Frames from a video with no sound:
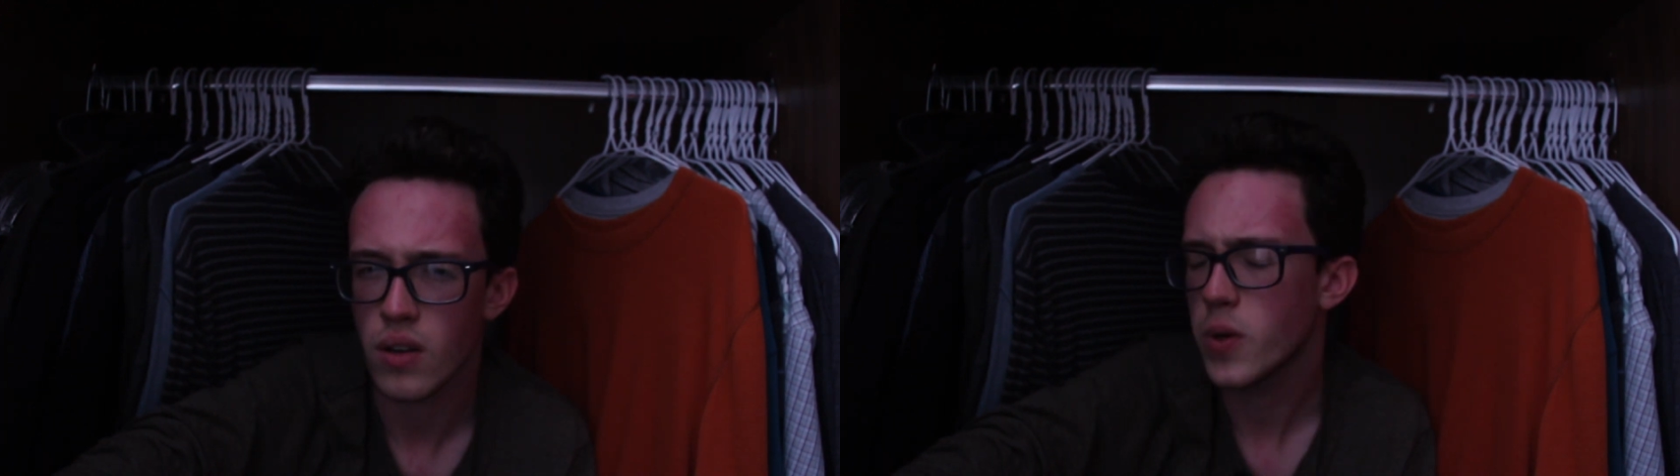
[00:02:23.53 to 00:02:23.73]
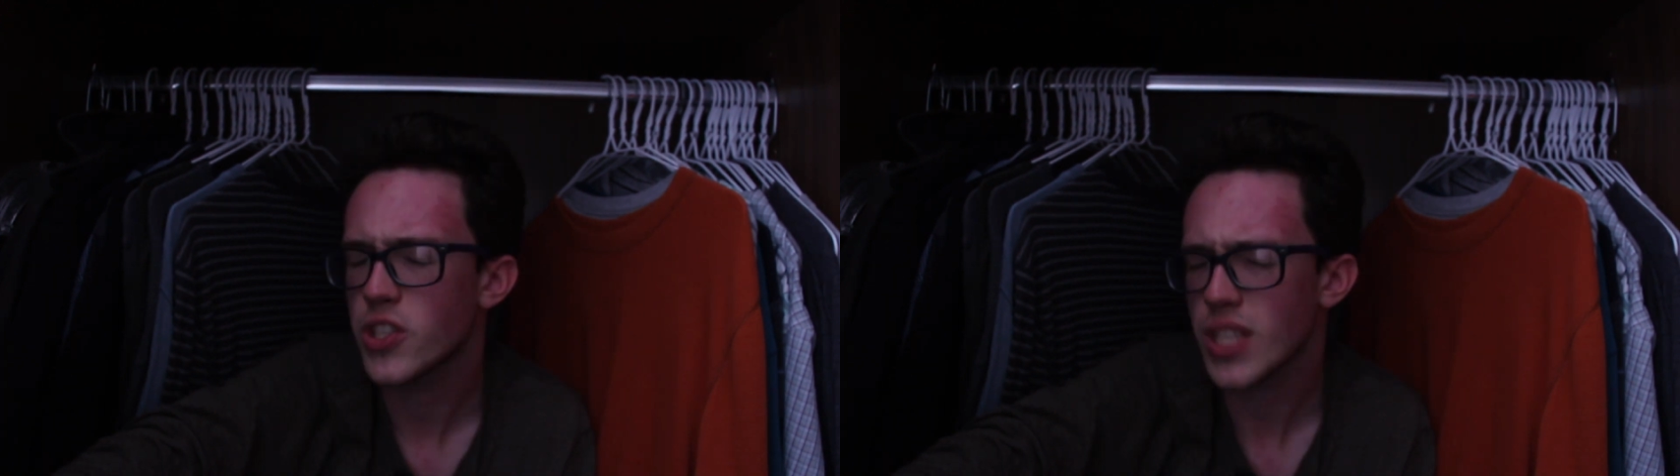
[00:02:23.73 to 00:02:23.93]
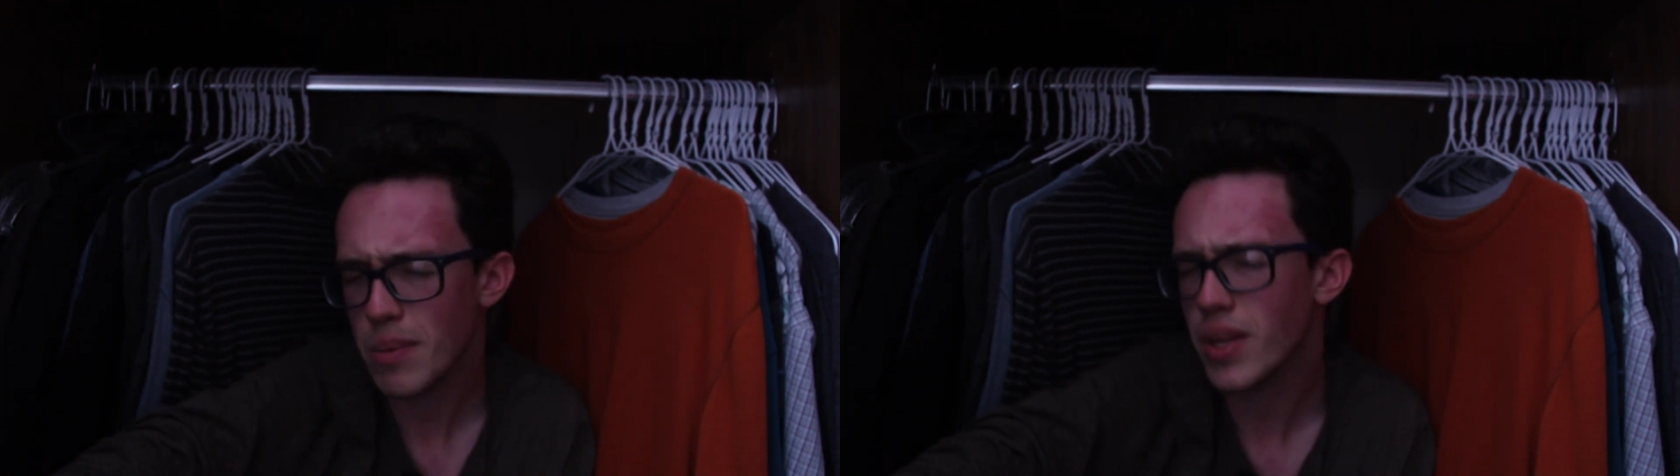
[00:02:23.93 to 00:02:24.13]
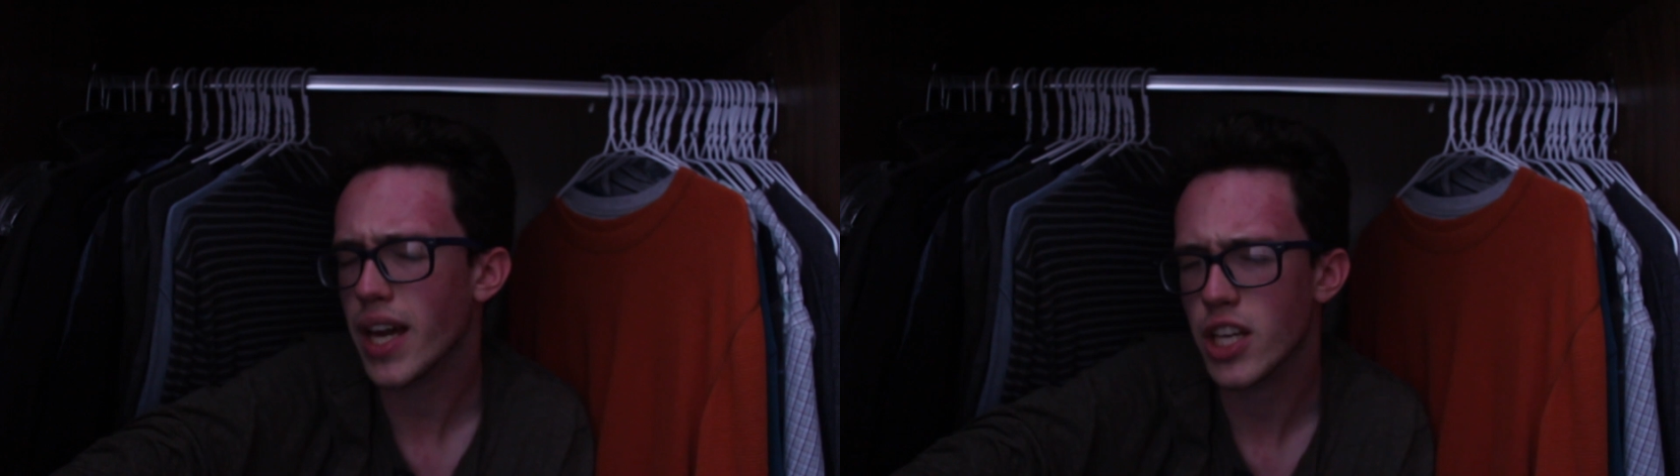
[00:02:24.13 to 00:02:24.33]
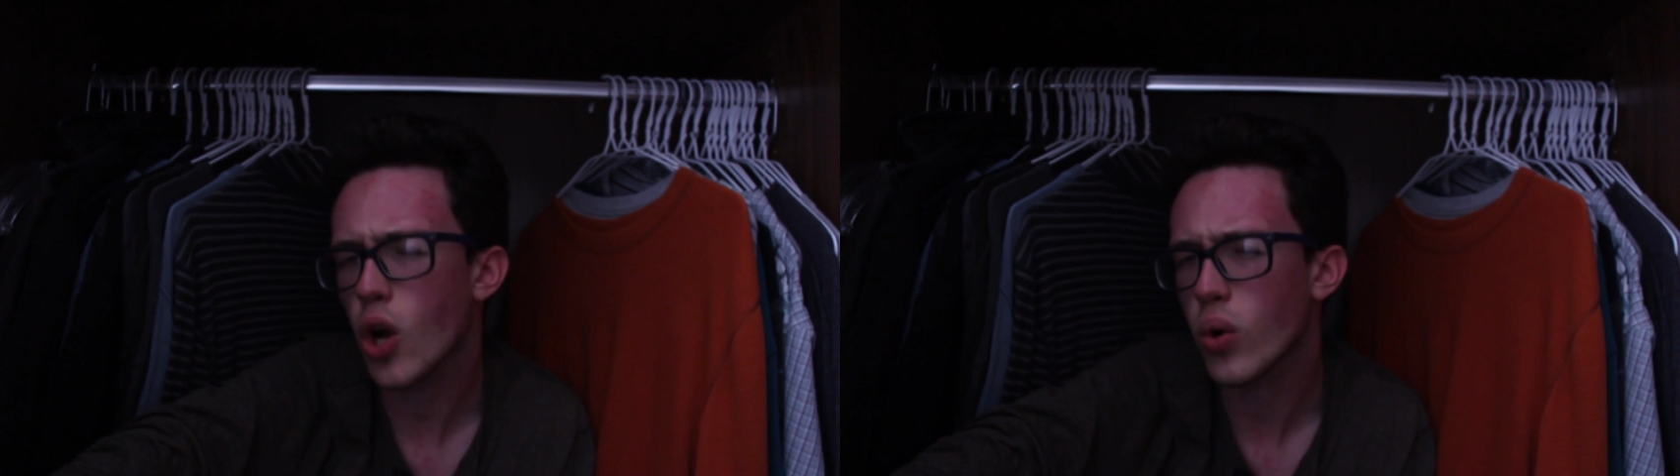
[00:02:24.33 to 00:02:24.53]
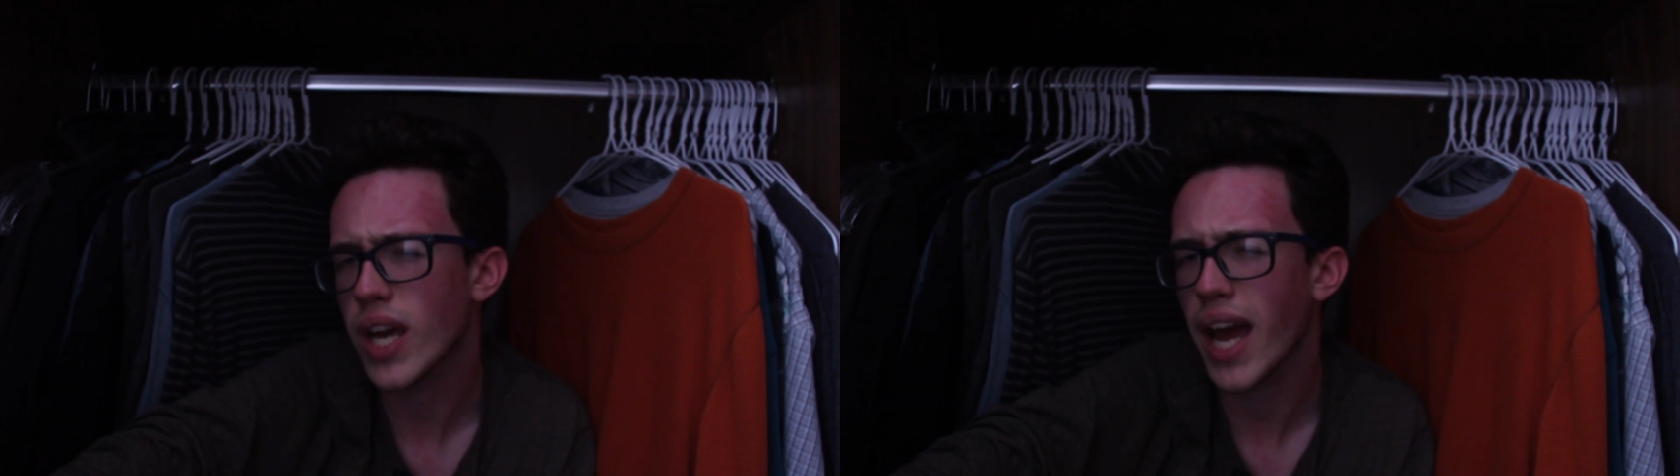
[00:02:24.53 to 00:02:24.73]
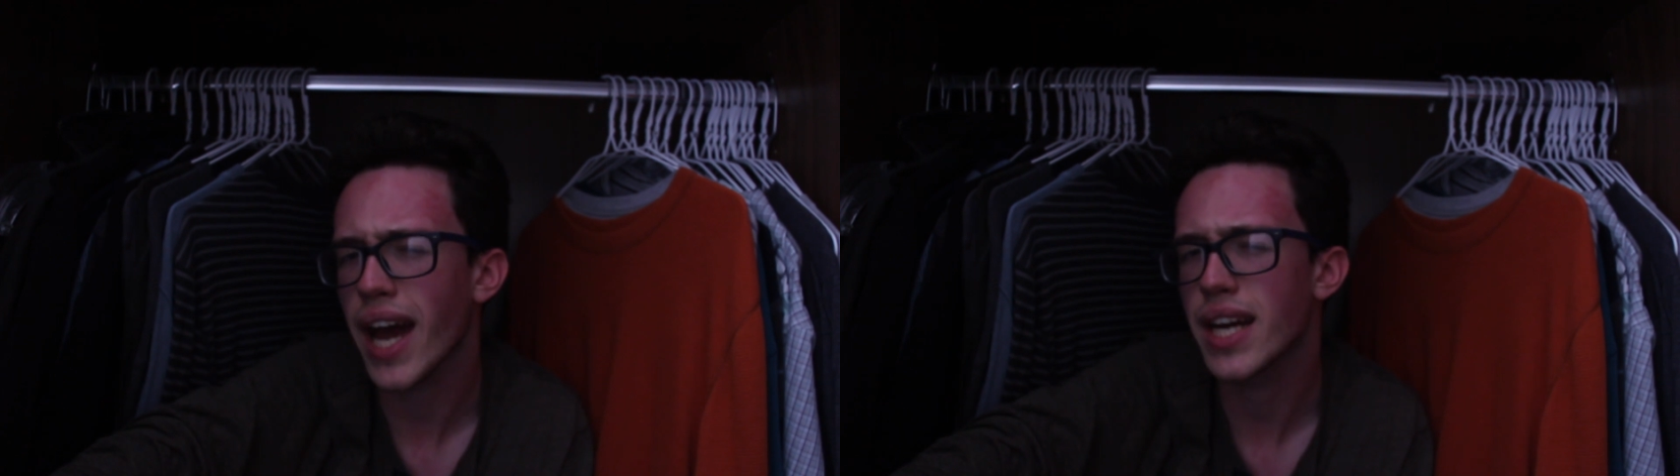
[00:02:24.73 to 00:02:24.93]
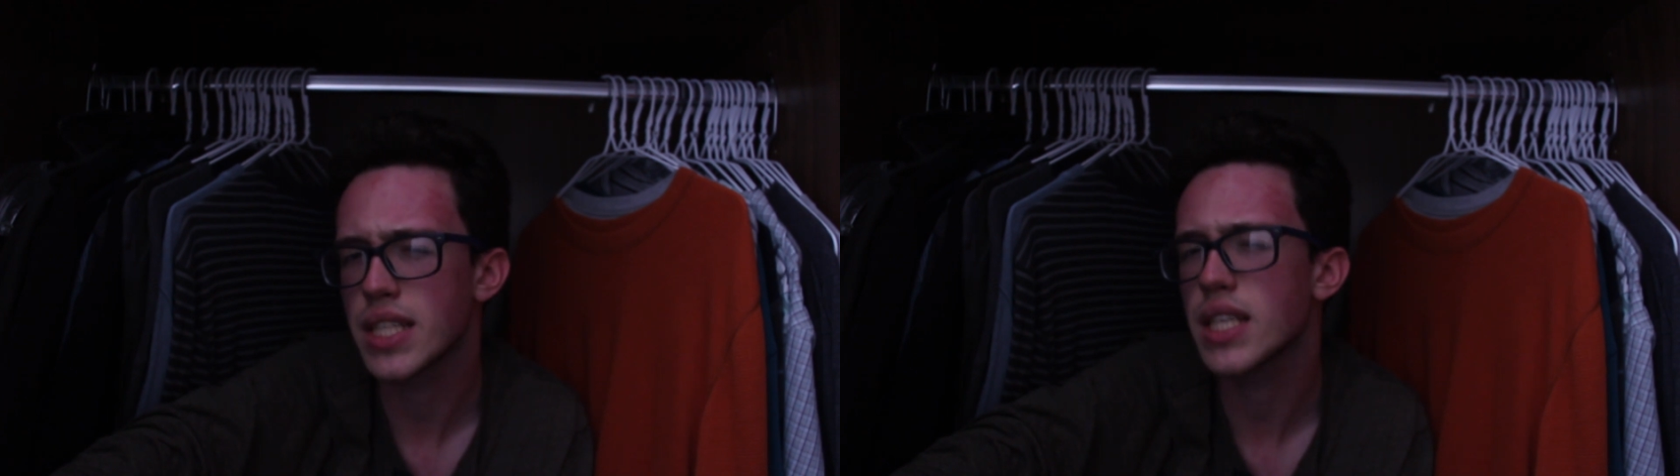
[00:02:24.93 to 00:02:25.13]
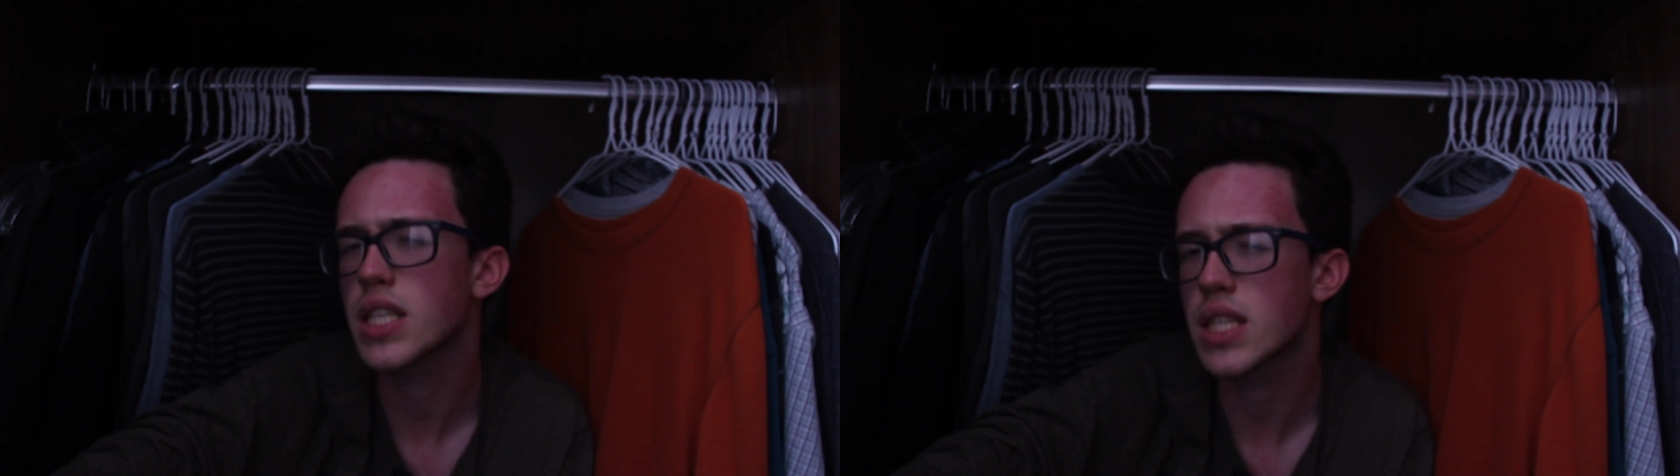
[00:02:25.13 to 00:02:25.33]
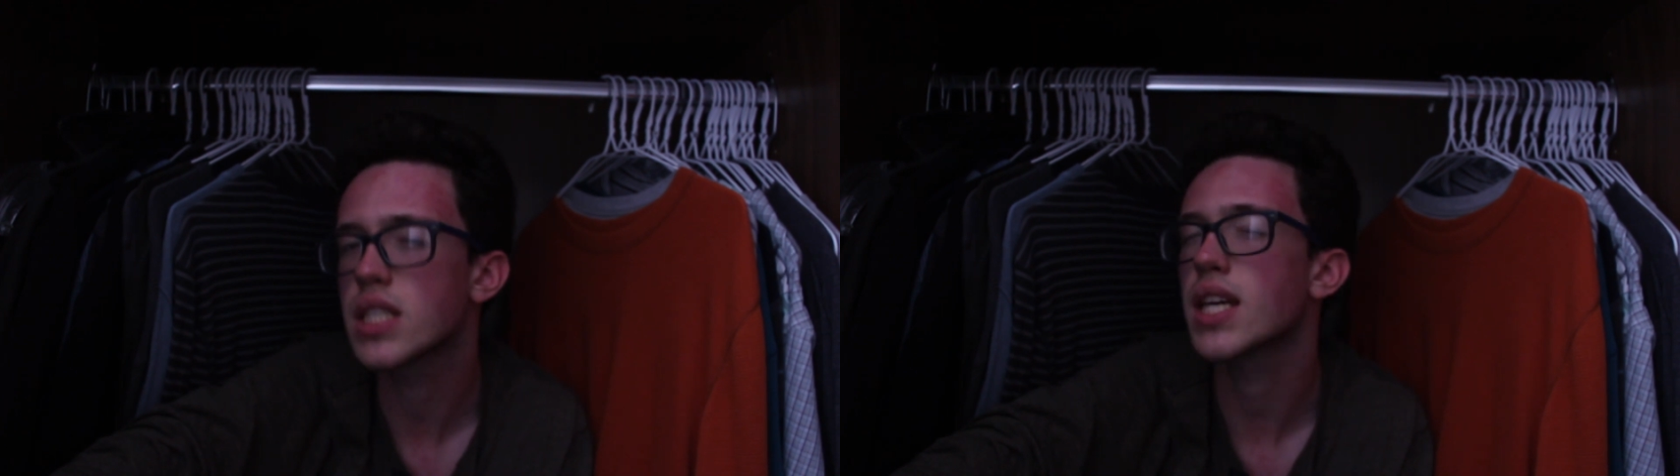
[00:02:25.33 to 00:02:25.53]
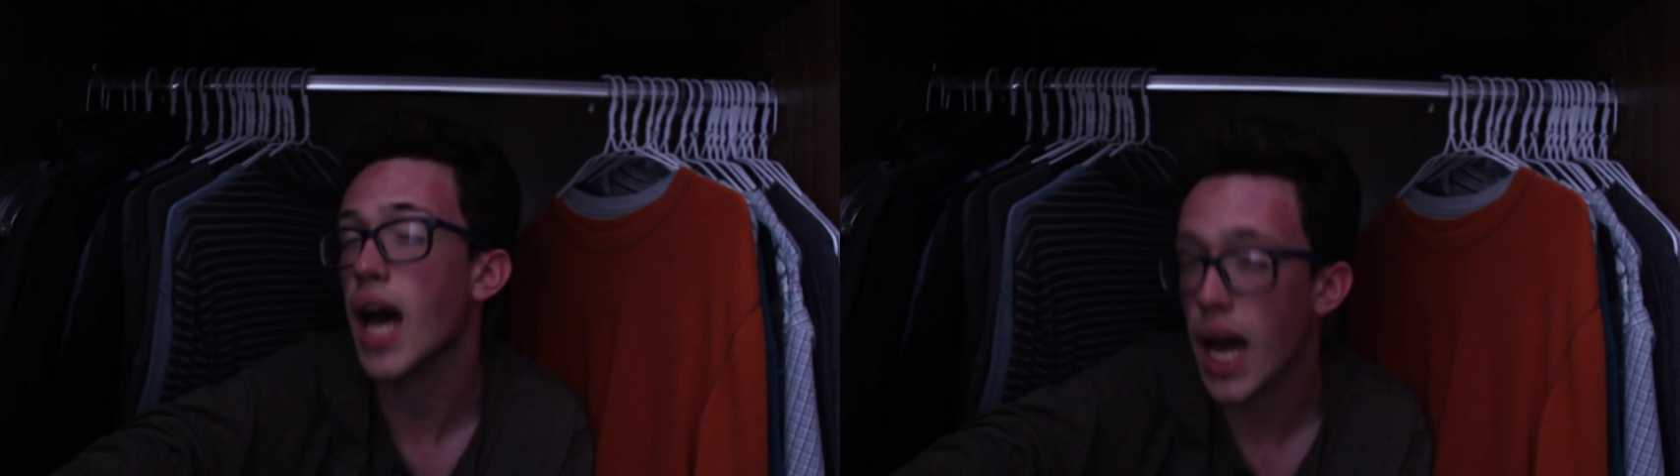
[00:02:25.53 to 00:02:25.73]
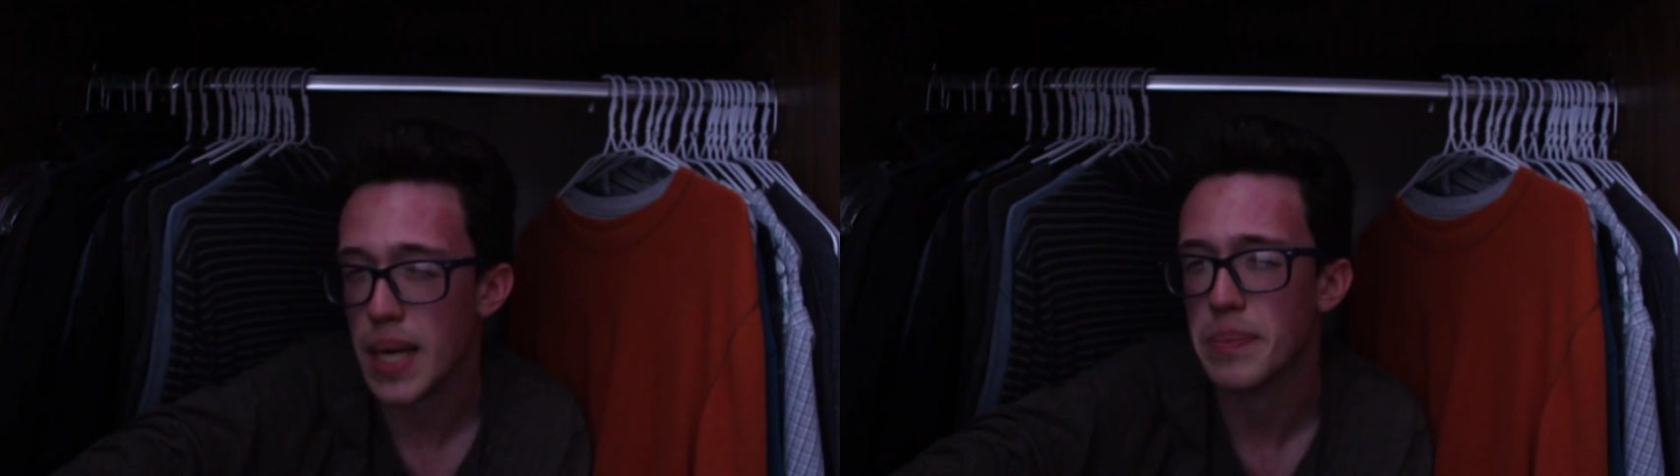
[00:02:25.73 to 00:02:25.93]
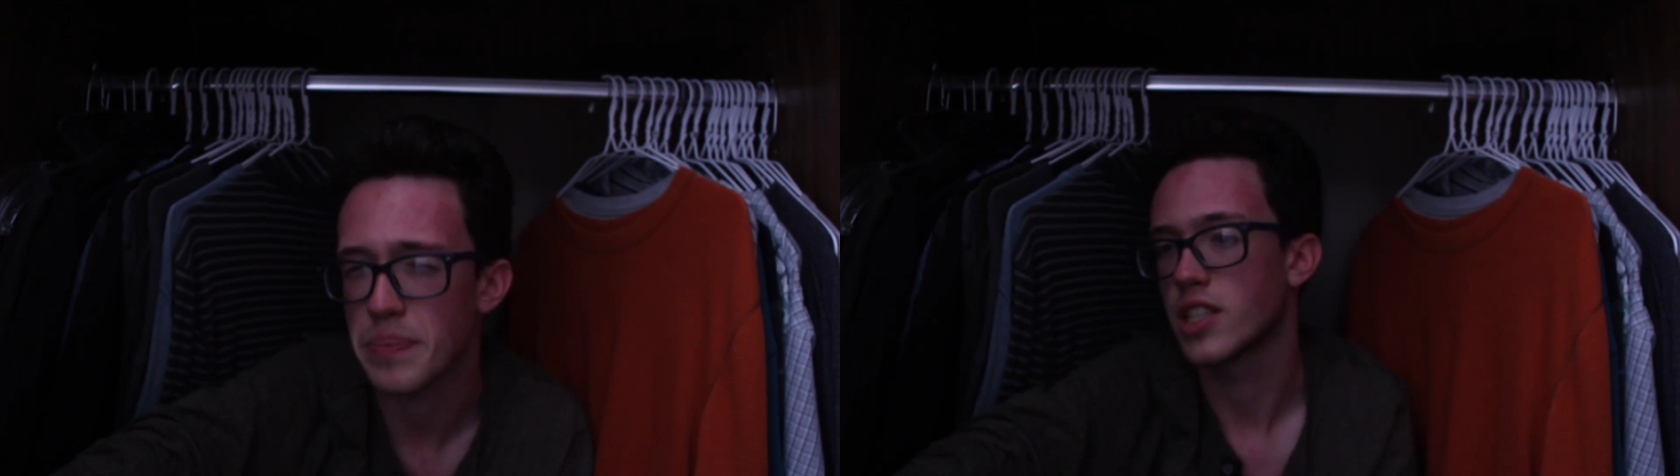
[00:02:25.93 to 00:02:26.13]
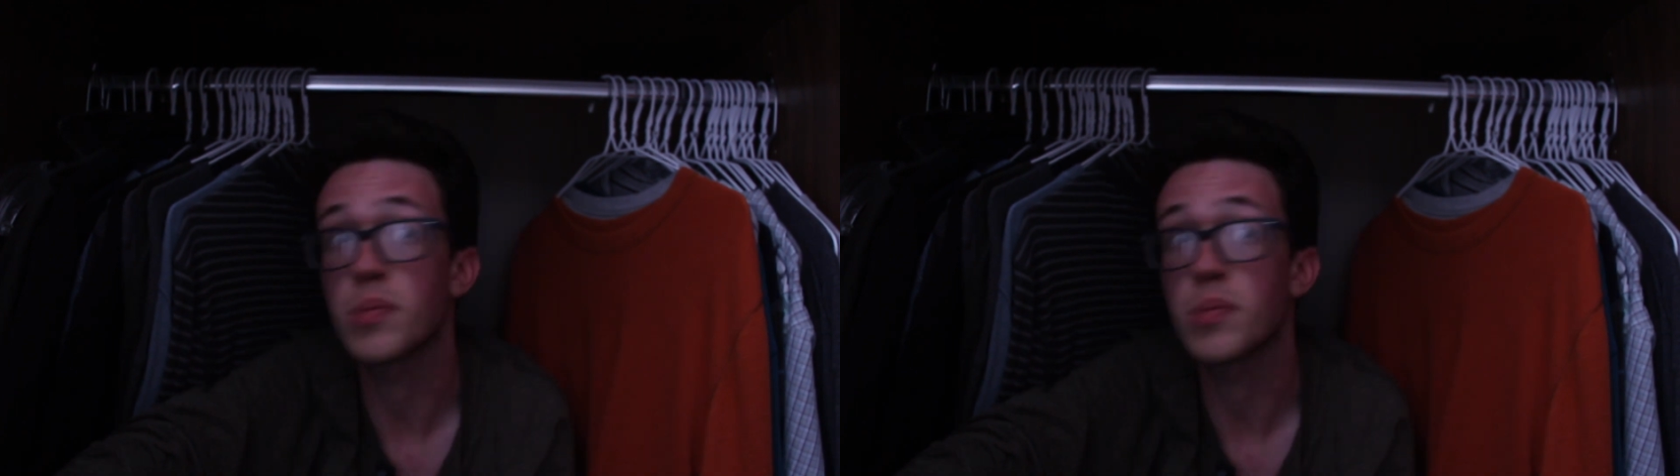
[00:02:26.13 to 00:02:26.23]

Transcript: which seemed like an okay idea at the time,